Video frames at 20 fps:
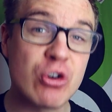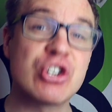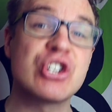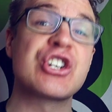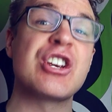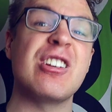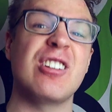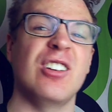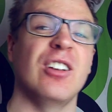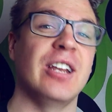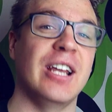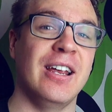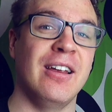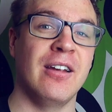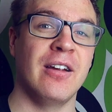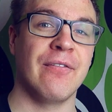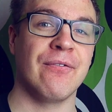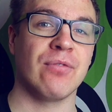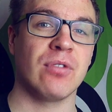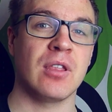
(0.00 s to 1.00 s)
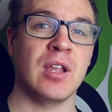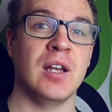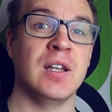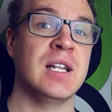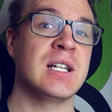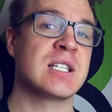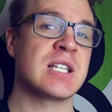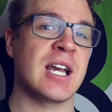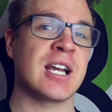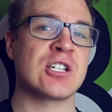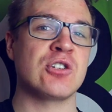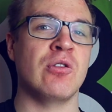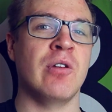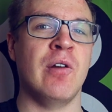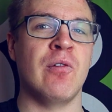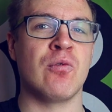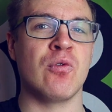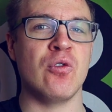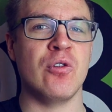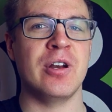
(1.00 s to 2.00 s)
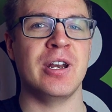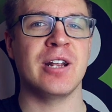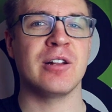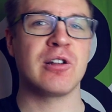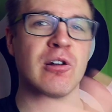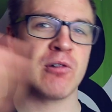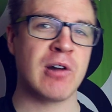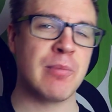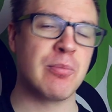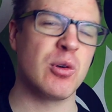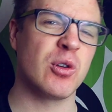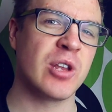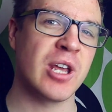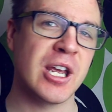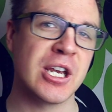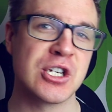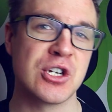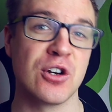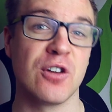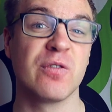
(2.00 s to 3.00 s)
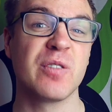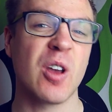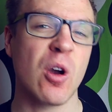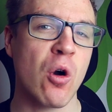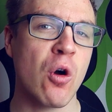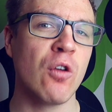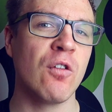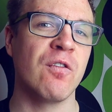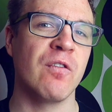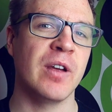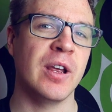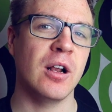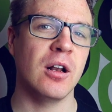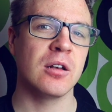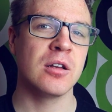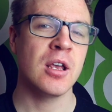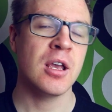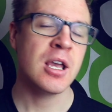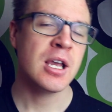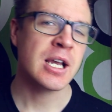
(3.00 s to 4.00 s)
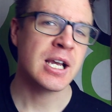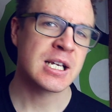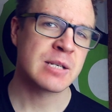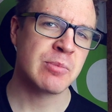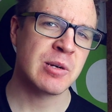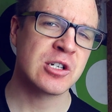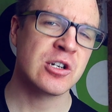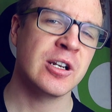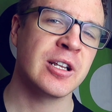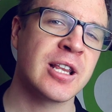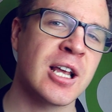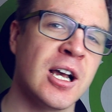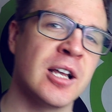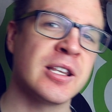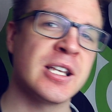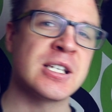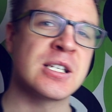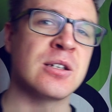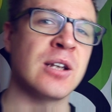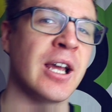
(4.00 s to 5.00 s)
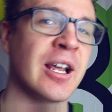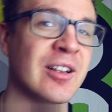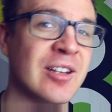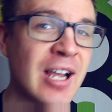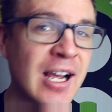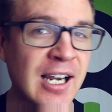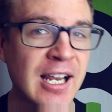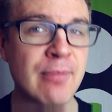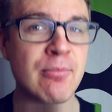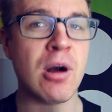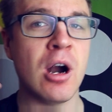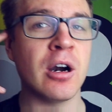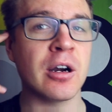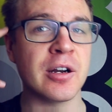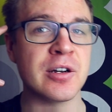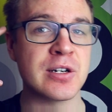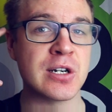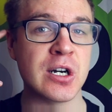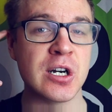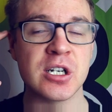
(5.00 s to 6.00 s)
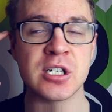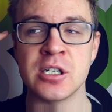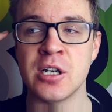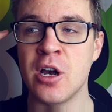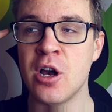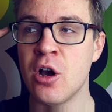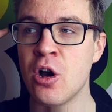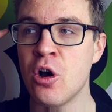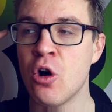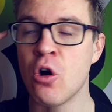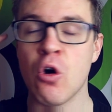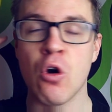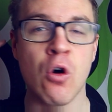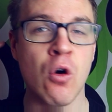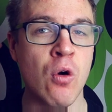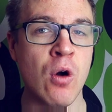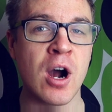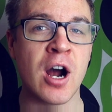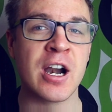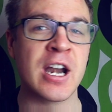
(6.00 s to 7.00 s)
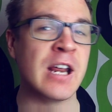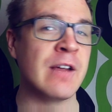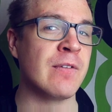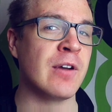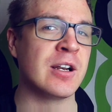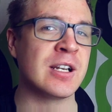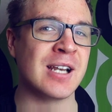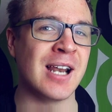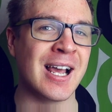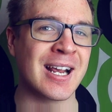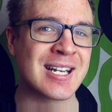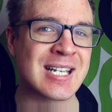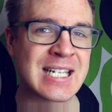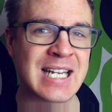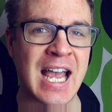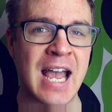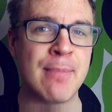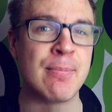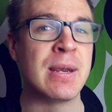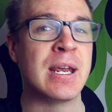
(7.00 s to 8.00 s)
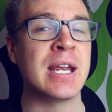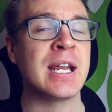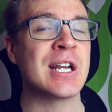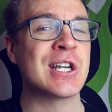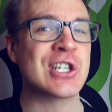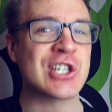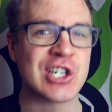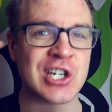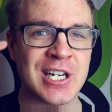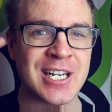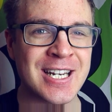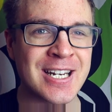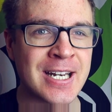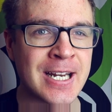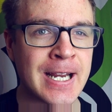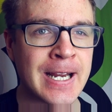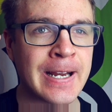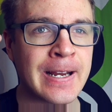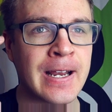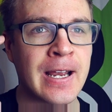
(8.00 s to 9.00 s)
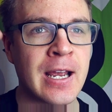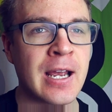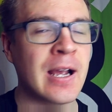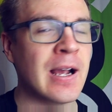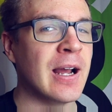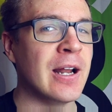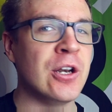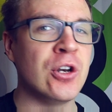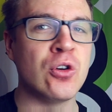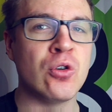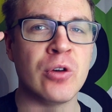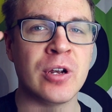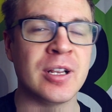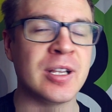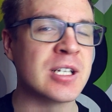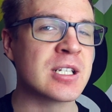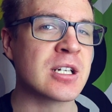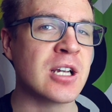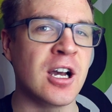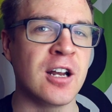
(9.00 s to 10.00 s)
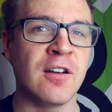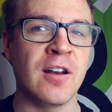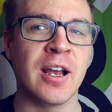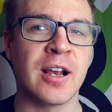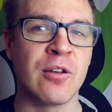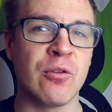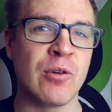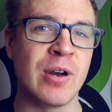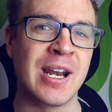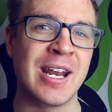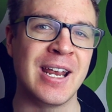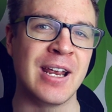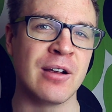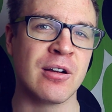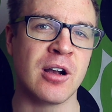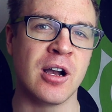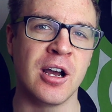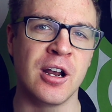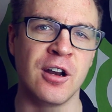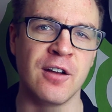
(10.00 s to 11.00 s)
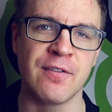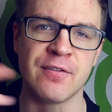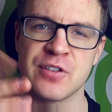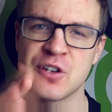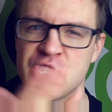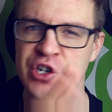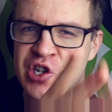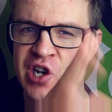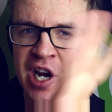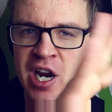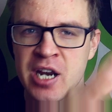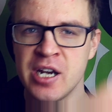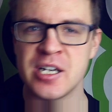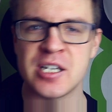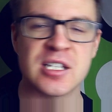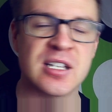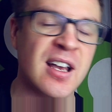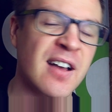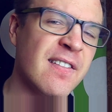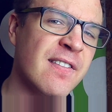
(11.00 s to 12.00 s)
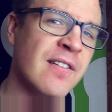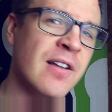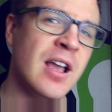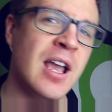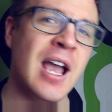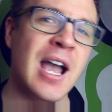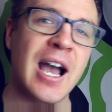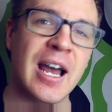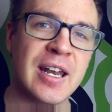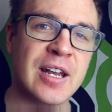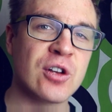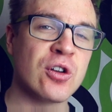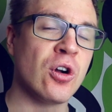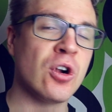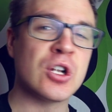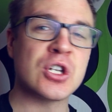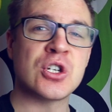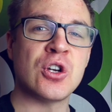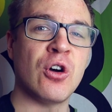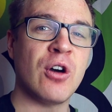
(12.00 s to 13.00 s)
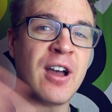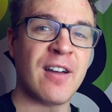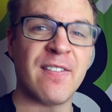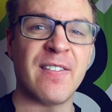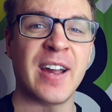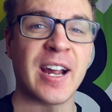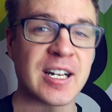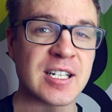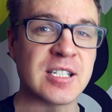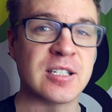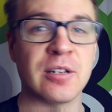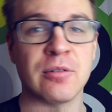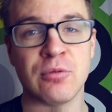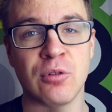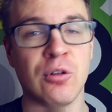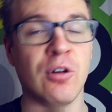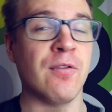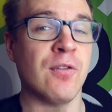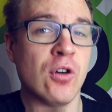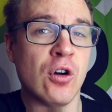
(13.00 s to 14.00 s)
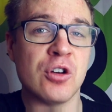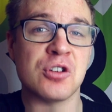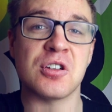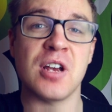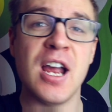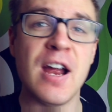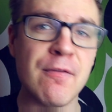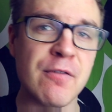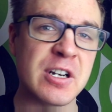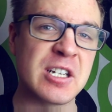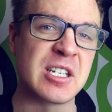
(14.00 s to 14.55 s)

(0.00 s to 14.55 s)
shittily that it's actually ruining the reputation of the whole field. Especially there are these like telemarketers who are even like scamming, cheating, and doing this kind of like really kind of shady stuff. And it also affects, of course, every